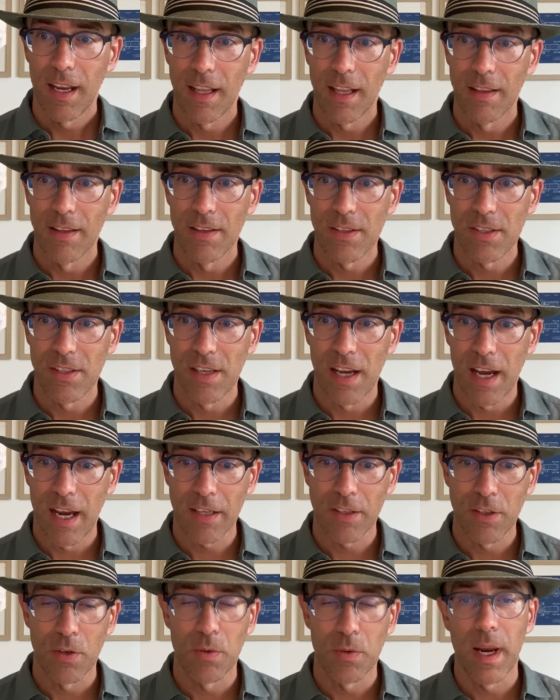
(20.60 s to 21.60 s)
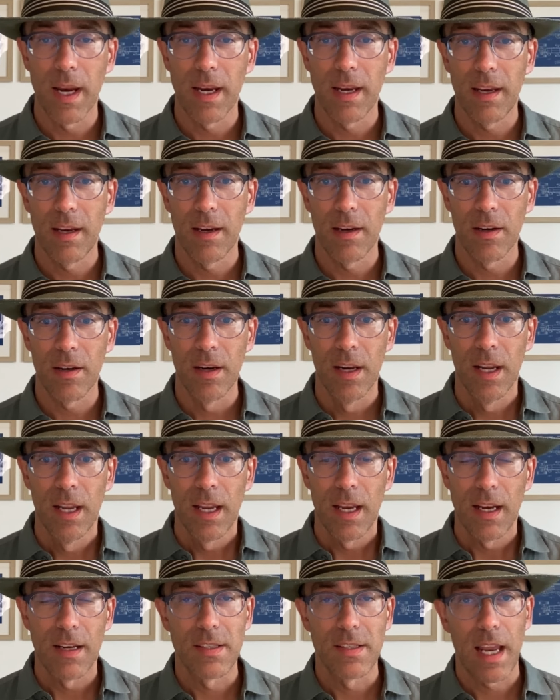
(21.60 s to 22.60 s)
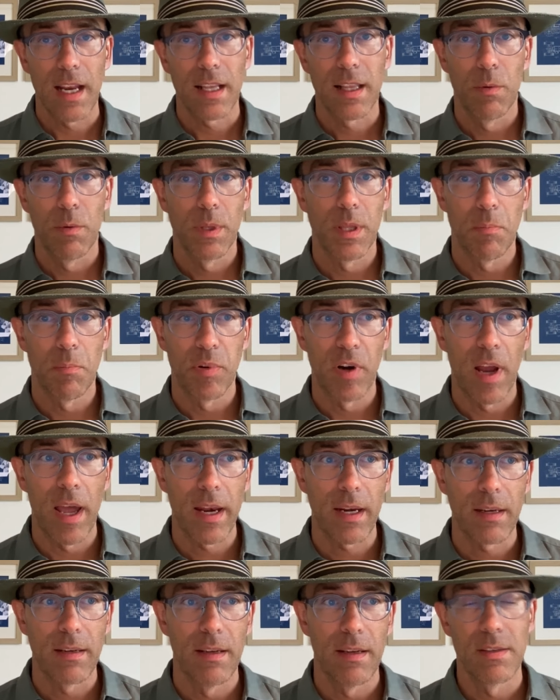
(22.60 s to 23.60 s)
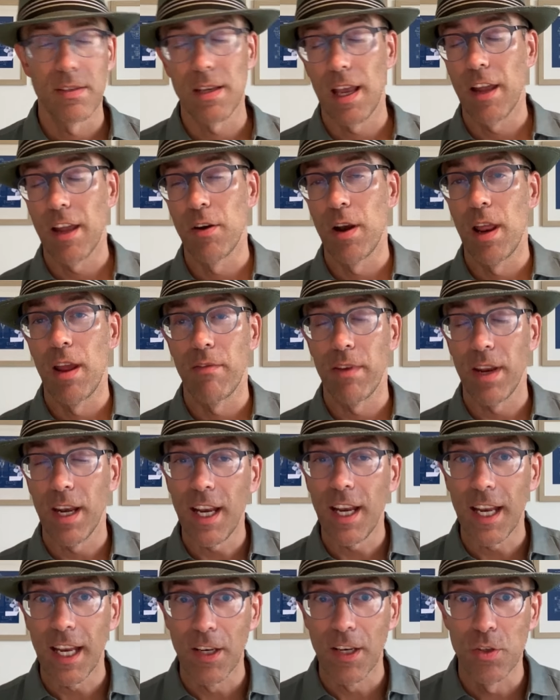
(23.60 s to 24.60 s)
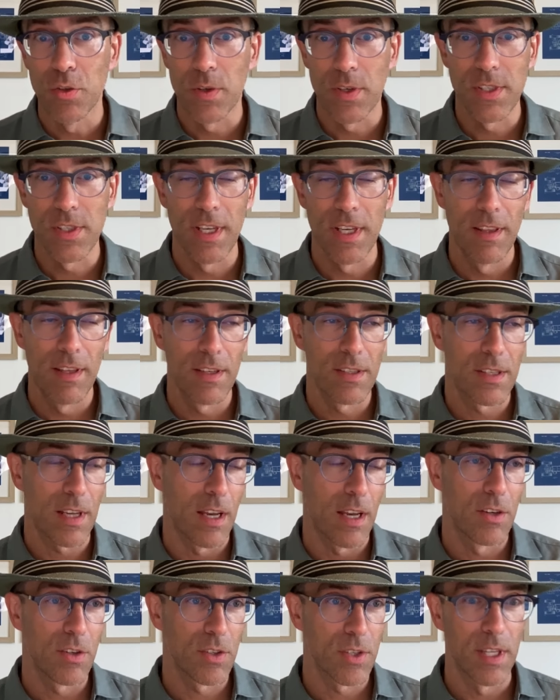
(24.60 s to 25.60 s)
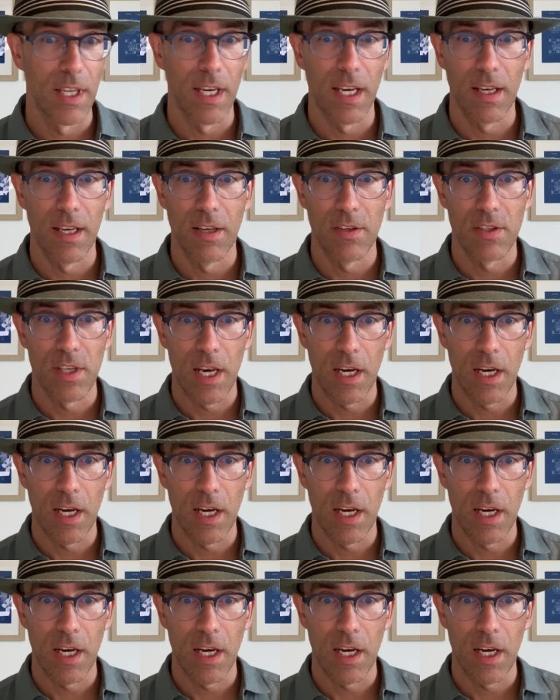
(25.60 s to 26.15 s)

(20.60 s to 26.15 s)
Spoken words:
this doctor right here exactly what the product is. I don't have any interest in this. I just think it is a